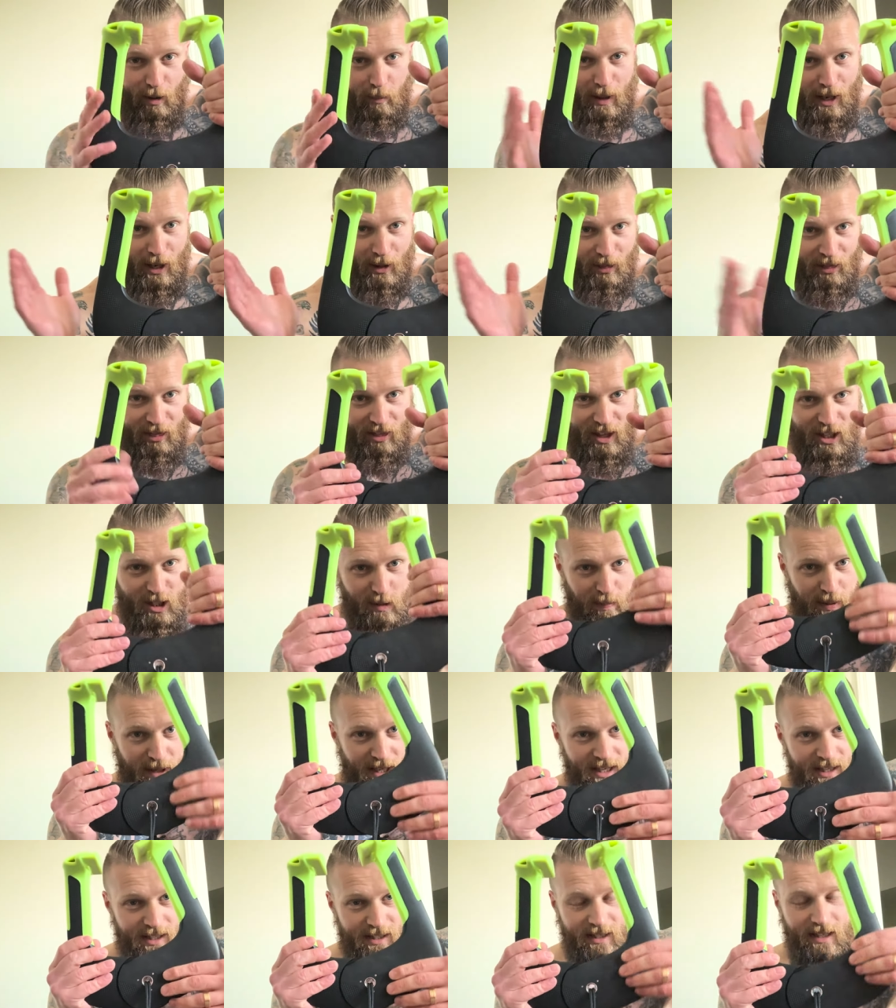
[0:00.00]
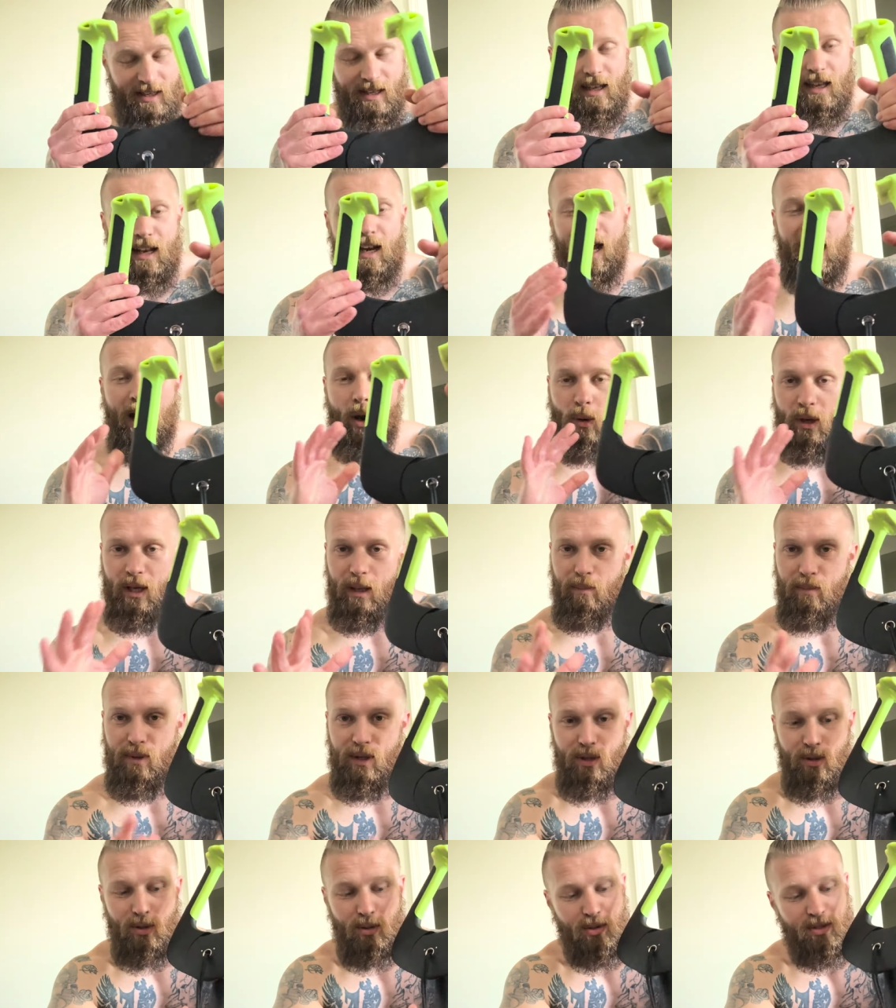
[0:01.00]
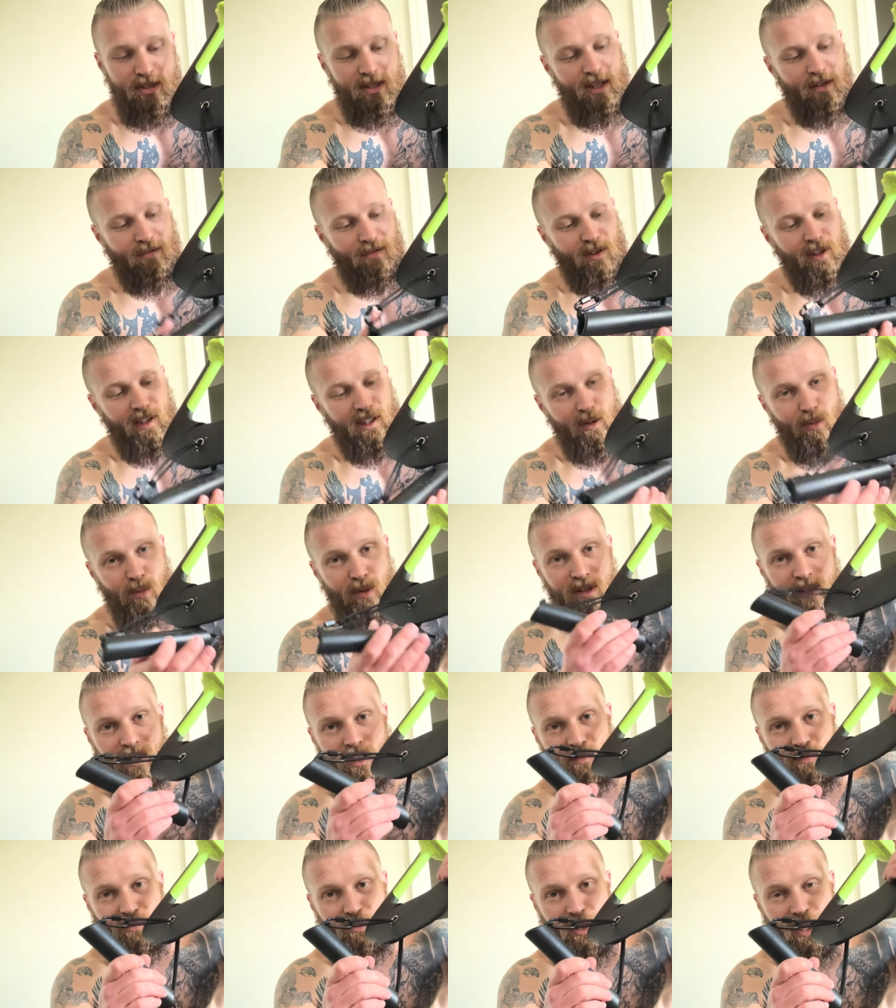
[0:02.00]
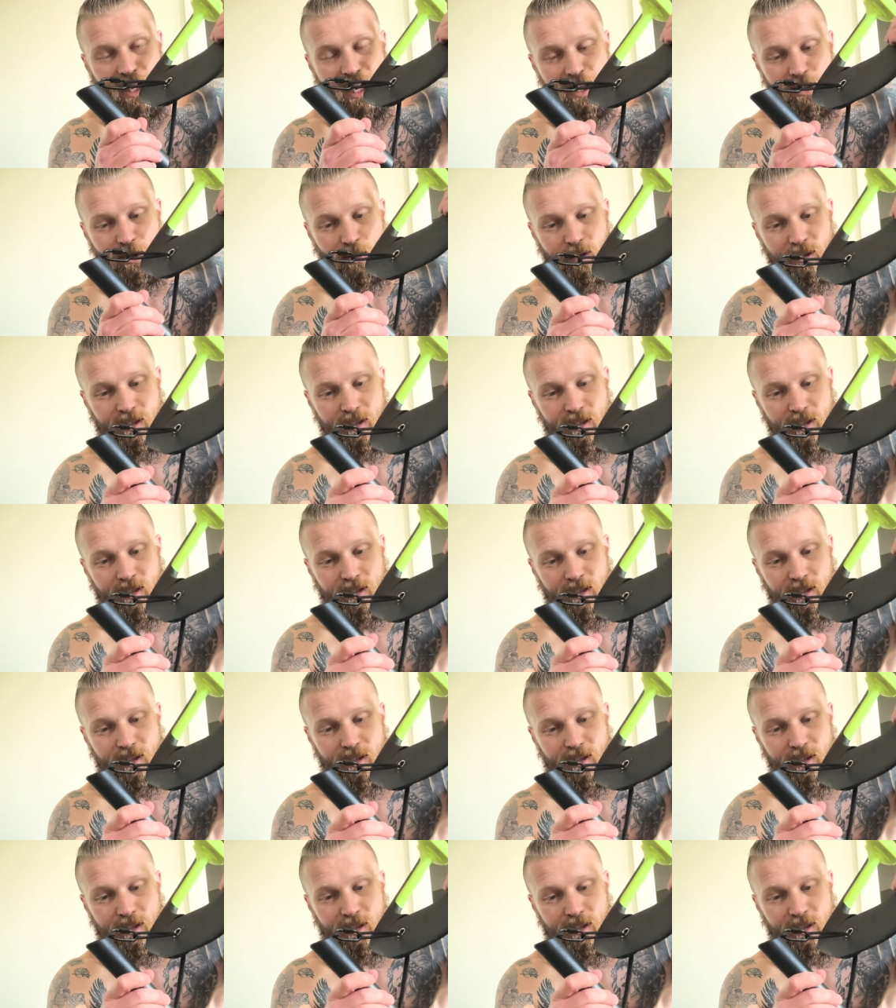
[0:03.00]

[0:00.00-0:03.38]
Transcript: about this piece and how it can be used differently with different handle